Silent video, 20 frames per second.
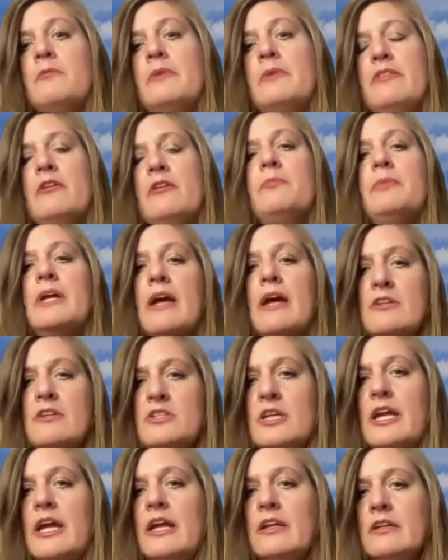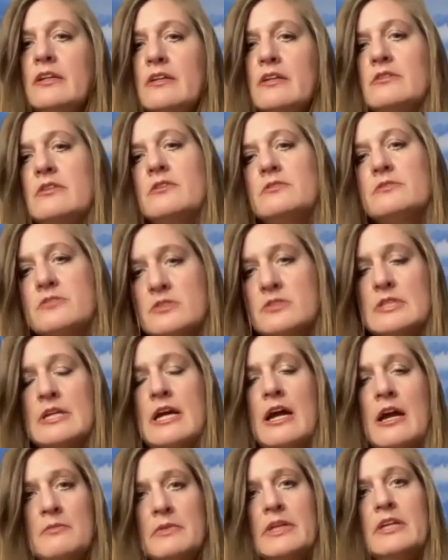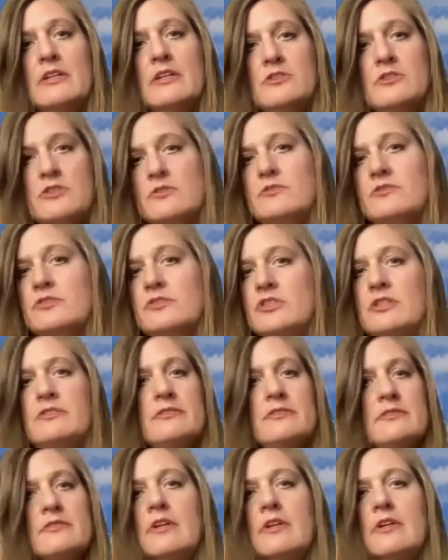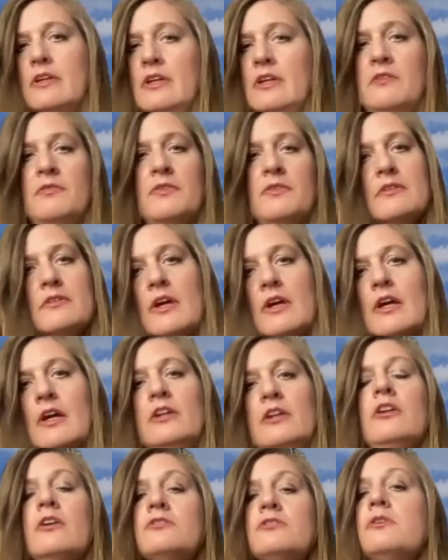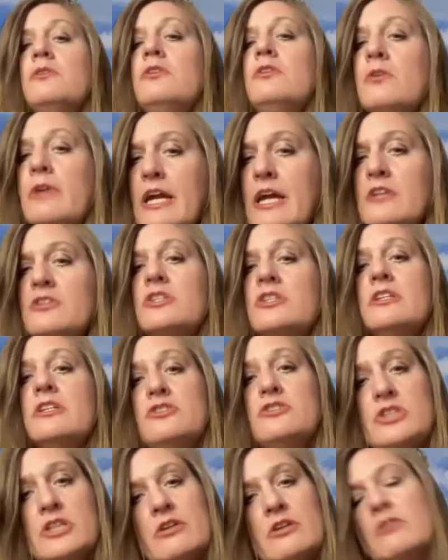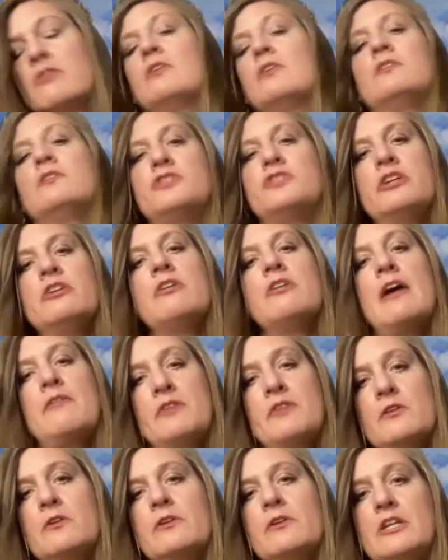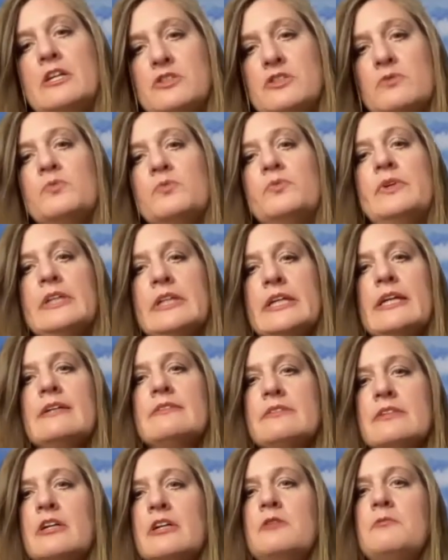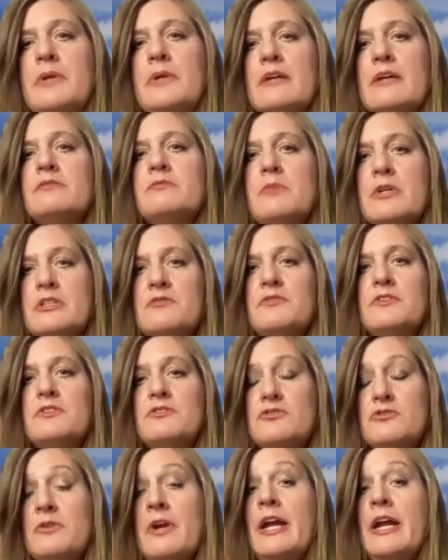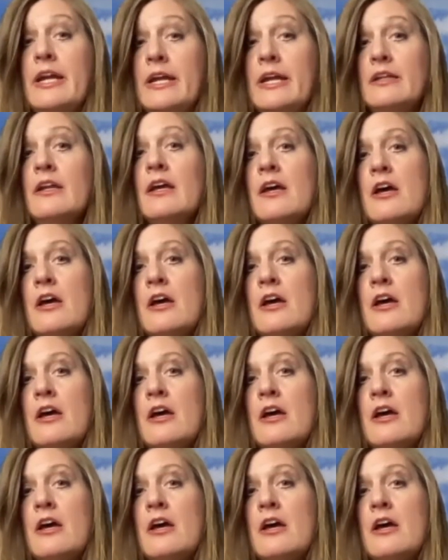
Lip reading: and they'll be educated on the timely issues. Just even, so location and geographic location really isn't going to be as much of a strain,